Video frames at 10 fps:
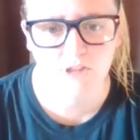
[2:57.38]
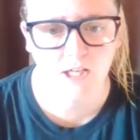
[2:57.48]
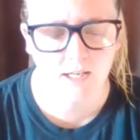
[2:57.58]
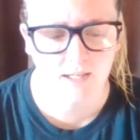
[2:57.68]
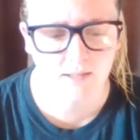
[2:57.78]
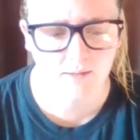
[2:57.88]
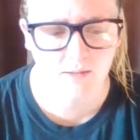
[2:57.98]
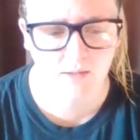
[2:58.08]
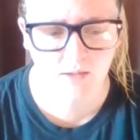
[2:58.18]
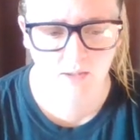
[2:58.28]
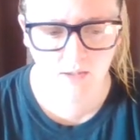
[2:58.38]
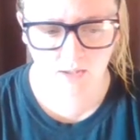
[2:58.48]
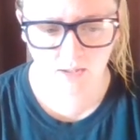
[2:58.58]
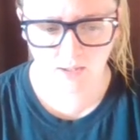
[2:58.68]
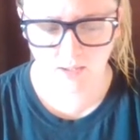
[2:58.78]
And
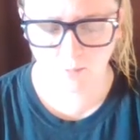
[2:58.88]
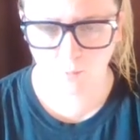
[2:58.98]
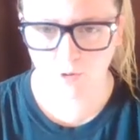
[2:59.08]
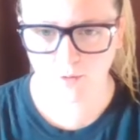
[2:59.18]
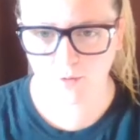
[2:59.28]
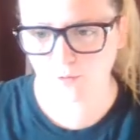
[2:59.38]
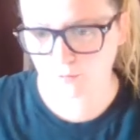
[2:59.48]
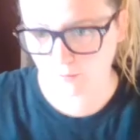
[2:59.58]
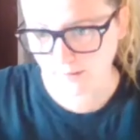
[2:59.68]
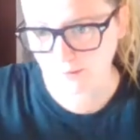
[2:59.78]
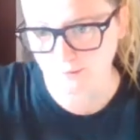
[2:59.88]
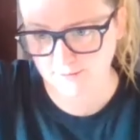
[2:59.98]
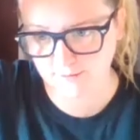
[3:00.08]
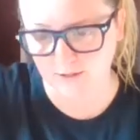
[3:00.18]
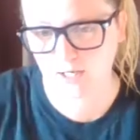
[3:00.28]
one of those rails on
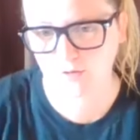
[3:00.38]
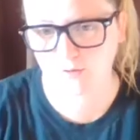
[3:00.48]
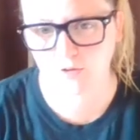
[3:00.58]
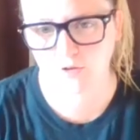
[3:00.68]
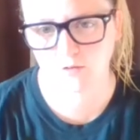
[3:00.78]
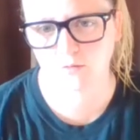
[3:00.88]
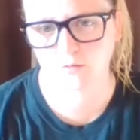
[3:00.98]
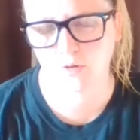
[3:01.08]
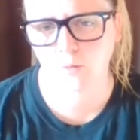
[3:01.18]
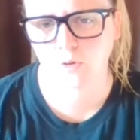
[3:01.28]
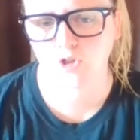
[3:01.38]
the side of a wood